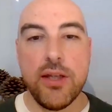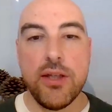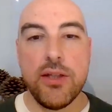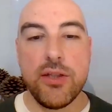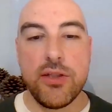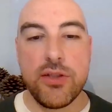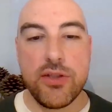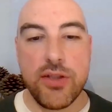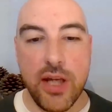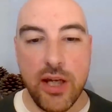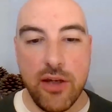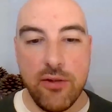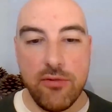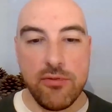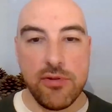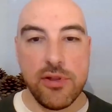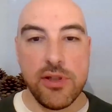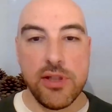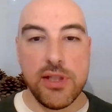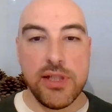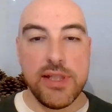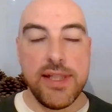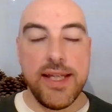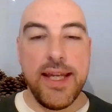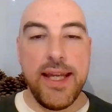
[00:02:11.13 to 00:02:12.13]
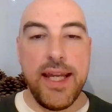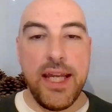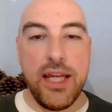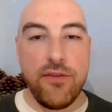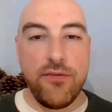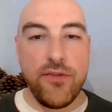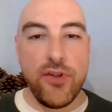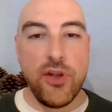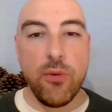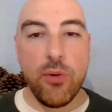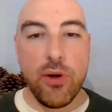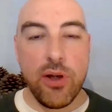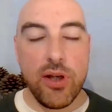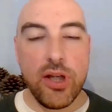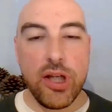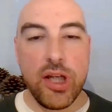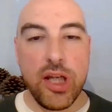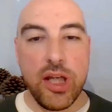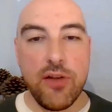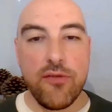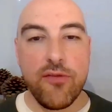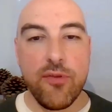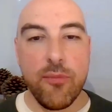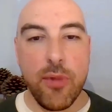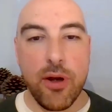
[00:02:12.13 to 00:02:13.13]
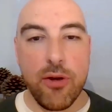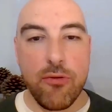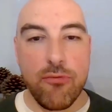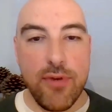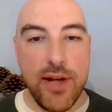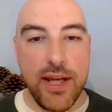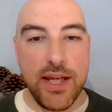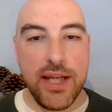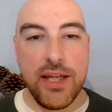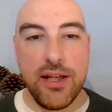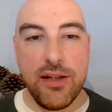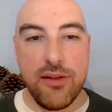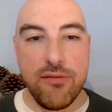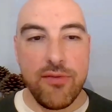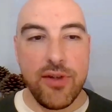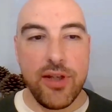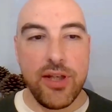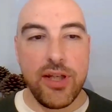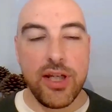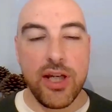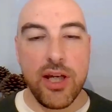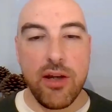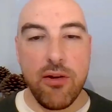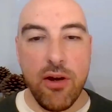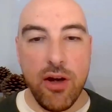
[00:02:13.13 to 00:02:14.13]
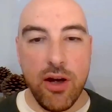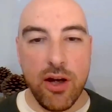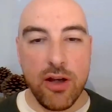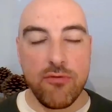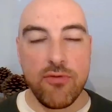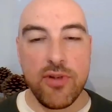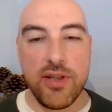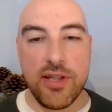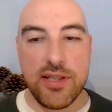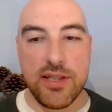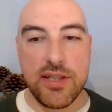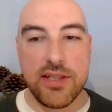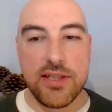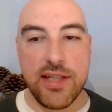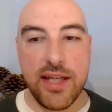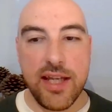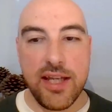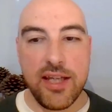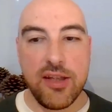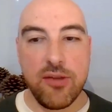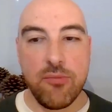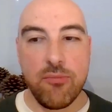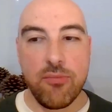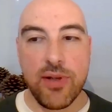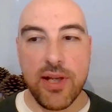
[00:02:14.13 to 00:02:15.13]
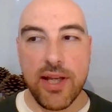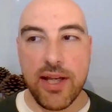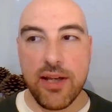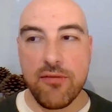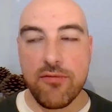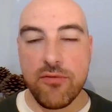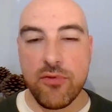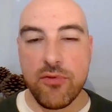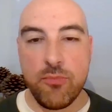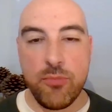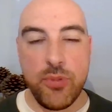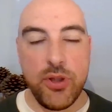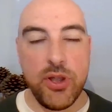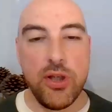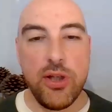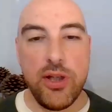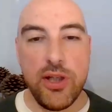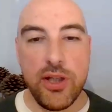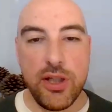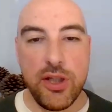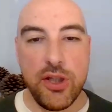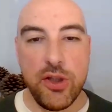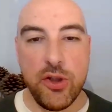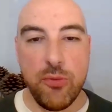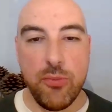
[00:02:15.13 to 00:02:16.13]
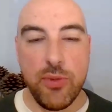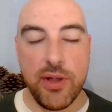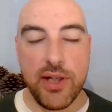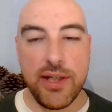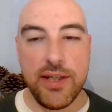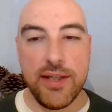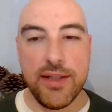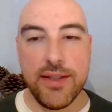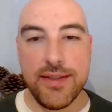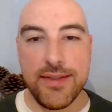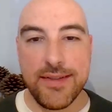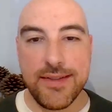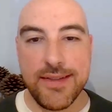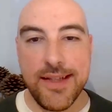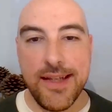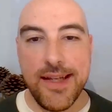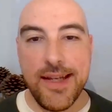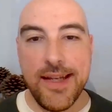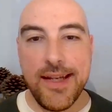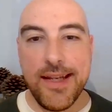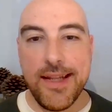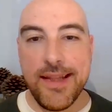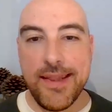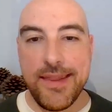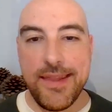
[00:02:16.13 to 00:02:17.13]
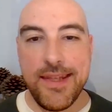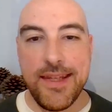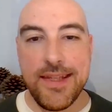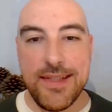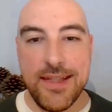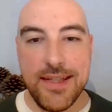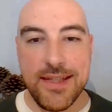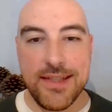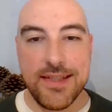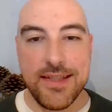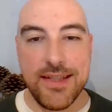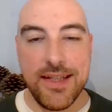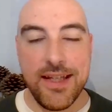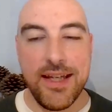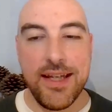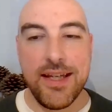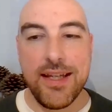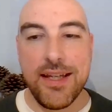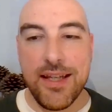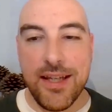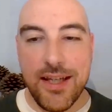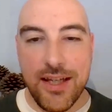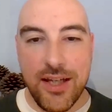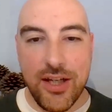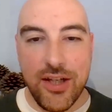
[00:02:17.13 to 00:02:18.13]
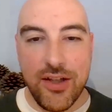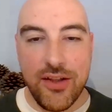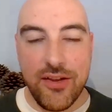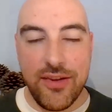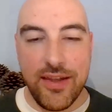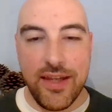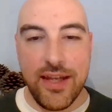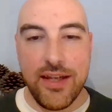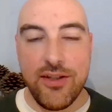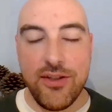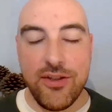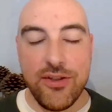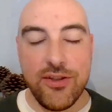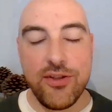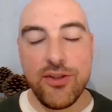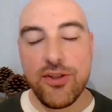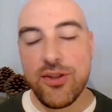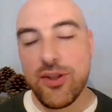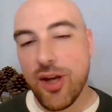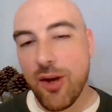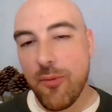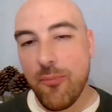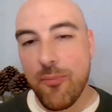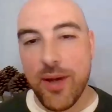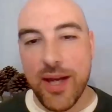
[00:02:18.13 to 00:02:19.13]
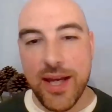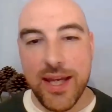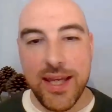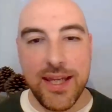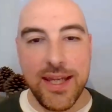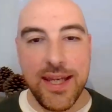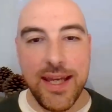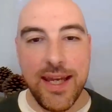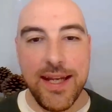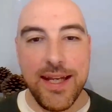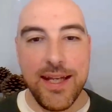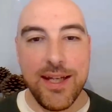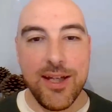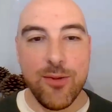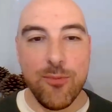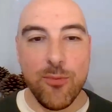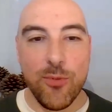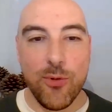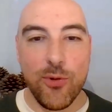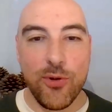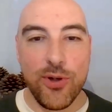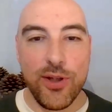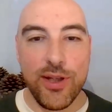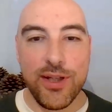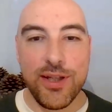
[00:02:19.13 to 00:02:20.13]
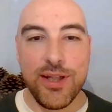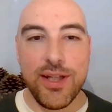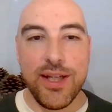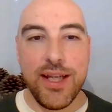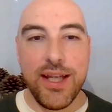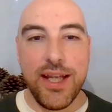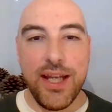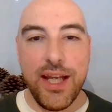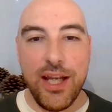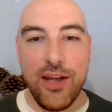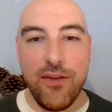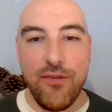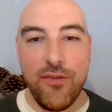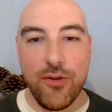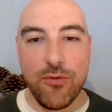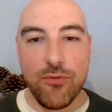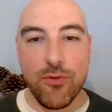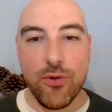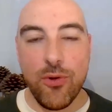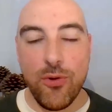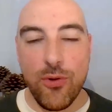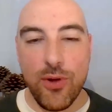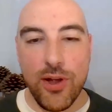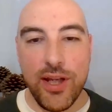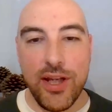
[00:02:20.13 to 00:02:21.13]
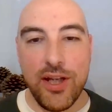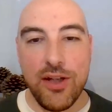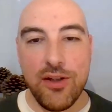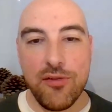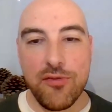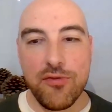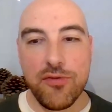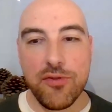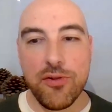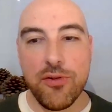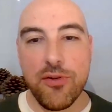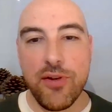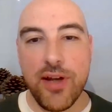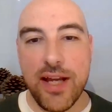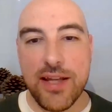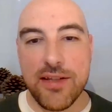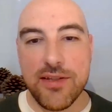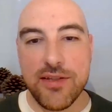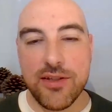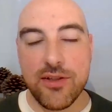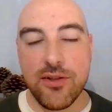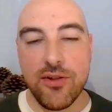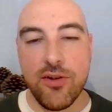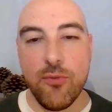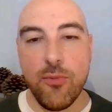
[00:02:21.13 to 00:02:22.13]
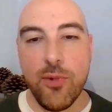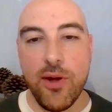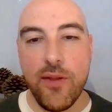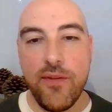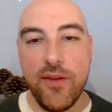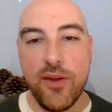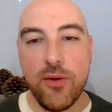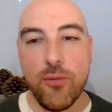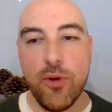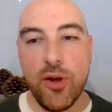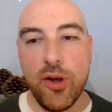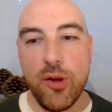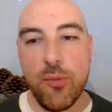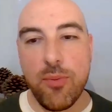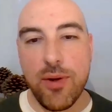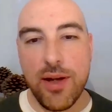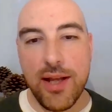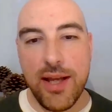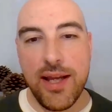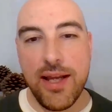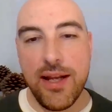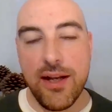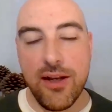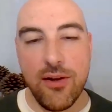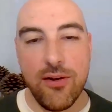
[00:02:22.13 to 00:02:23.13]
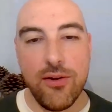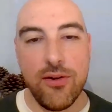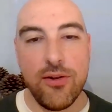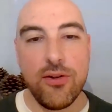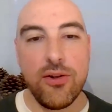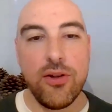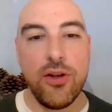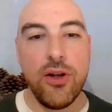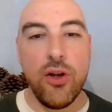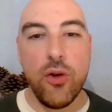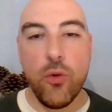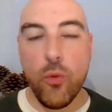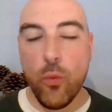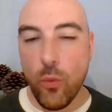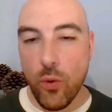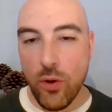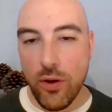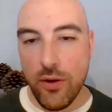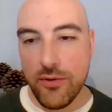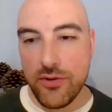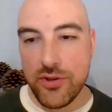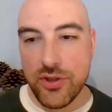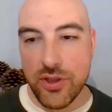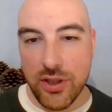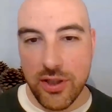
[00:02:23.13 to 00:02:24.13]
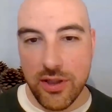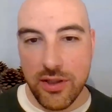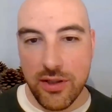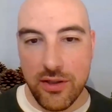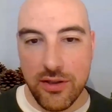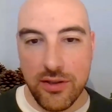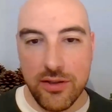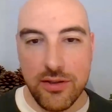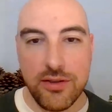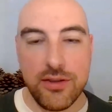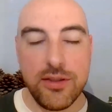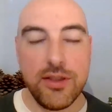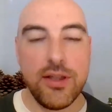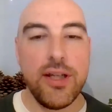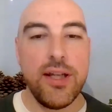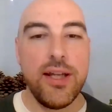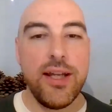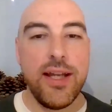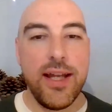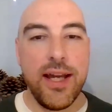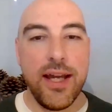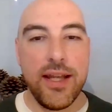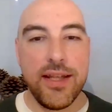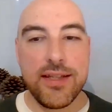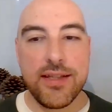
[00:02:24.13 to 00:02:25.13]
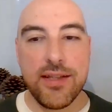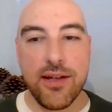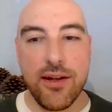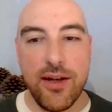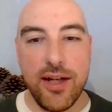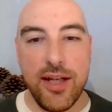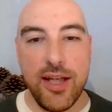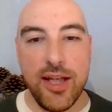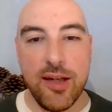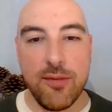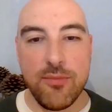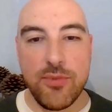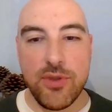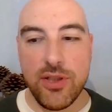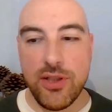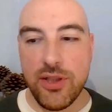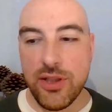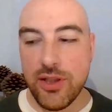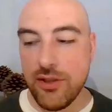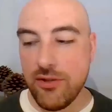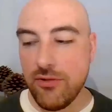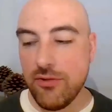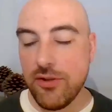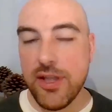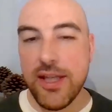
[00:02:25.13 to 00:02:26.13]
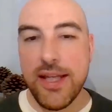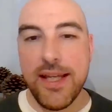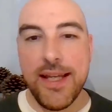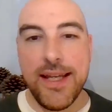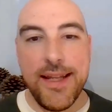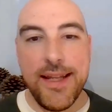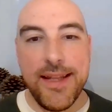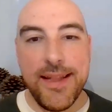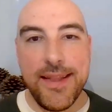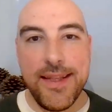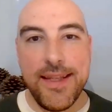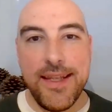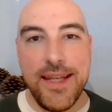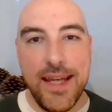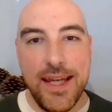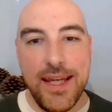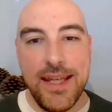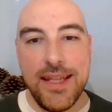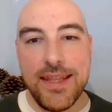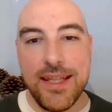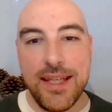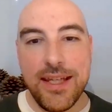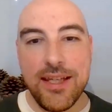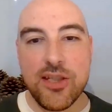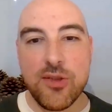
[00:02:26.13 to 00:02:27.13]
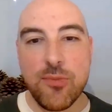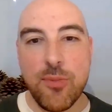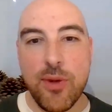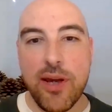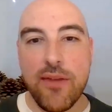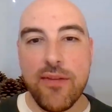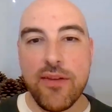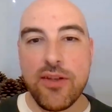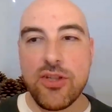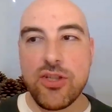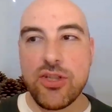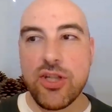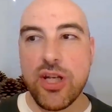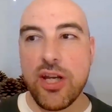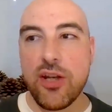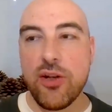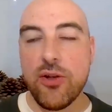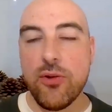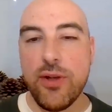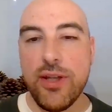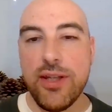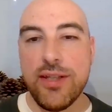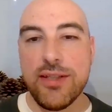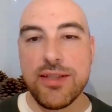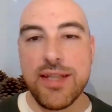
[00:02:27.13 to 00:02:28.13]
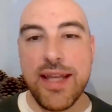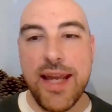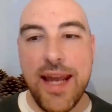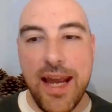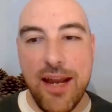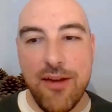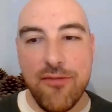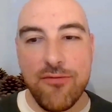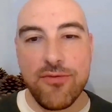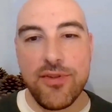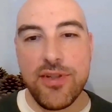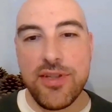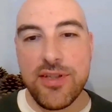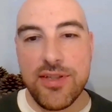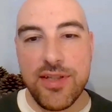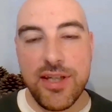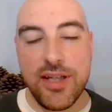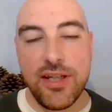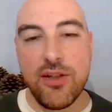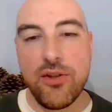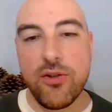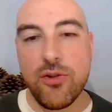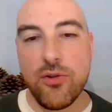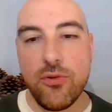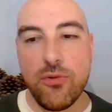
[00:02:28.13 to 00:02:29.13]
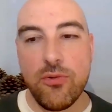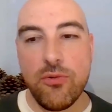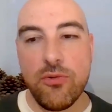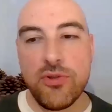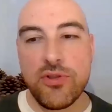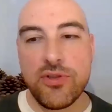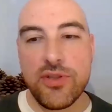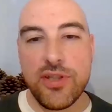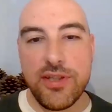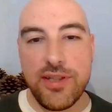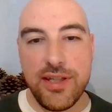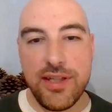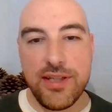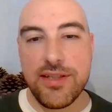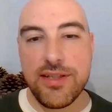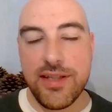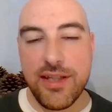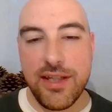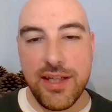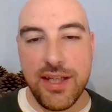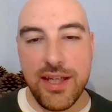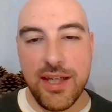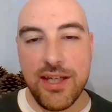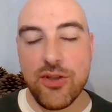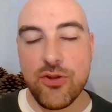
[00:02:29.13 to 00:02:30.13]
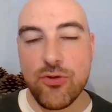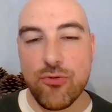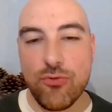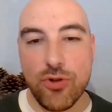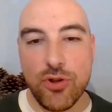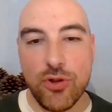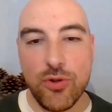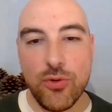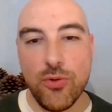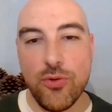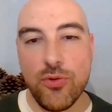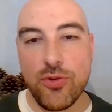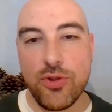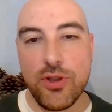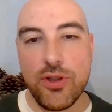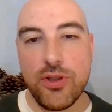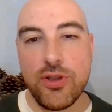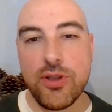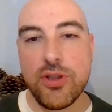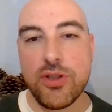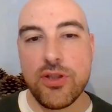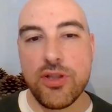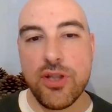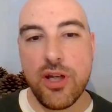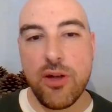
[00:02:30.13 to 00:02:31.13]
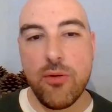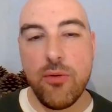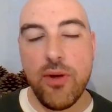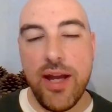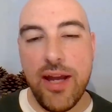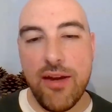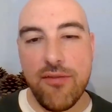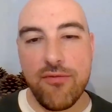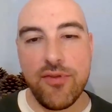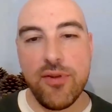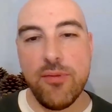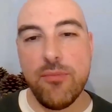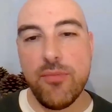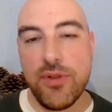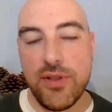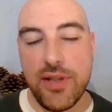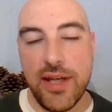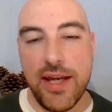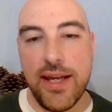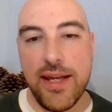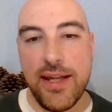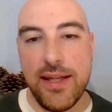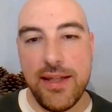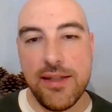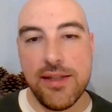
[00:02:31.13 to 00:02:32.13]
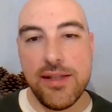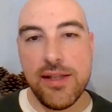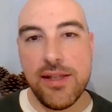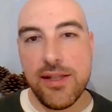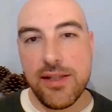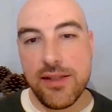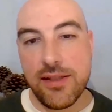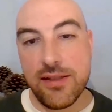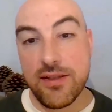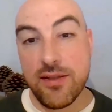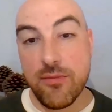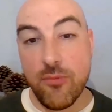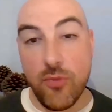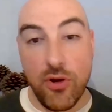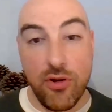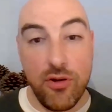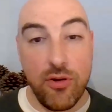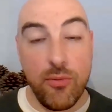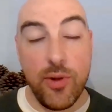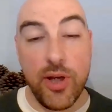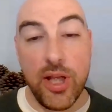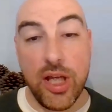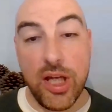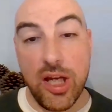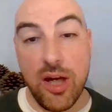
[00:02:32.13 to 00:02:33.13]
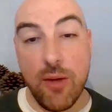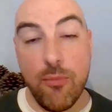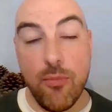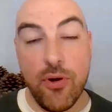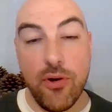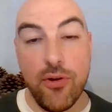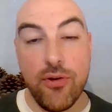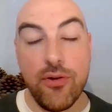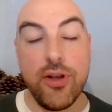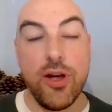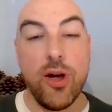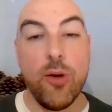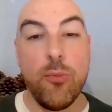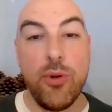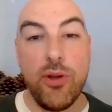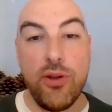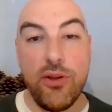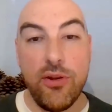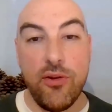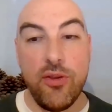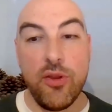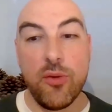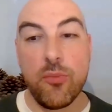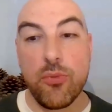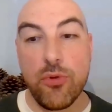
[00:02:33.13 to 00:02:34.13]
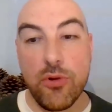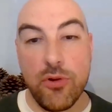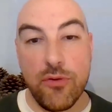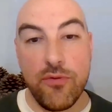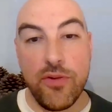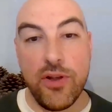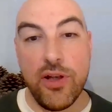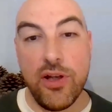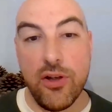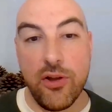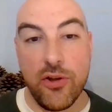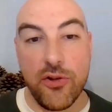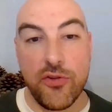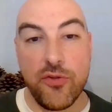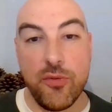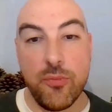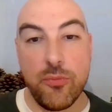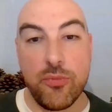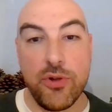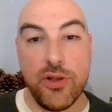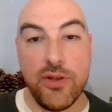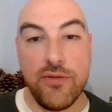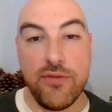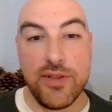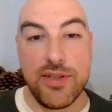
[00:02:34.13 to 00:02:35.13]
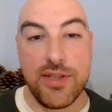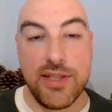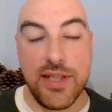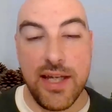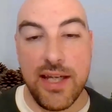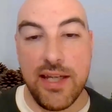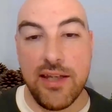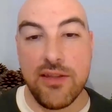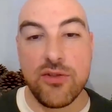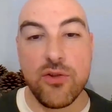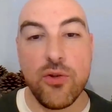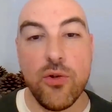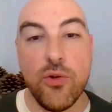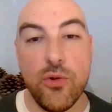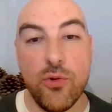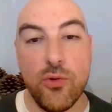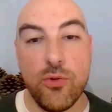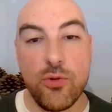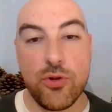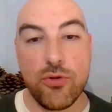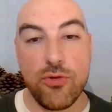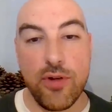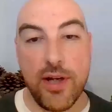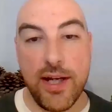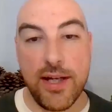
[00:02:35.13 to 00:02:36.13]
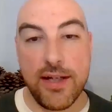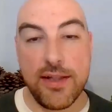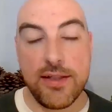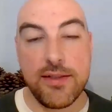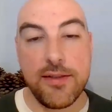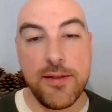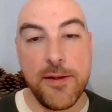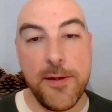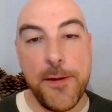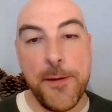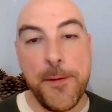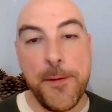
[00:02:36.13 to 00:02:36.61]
So if you are looking for my regular video, high risk staking plan, purely accumulators, this isn't it, then come back again in the morning. If you're all in for Ascot, whether you want to play along, watch along, entirely up to you. The key things about this channel is every single statistic is recorded. So every day, so tomorrow when I come on, I'll be doing the profit and loss from the previous day. It's all tracked.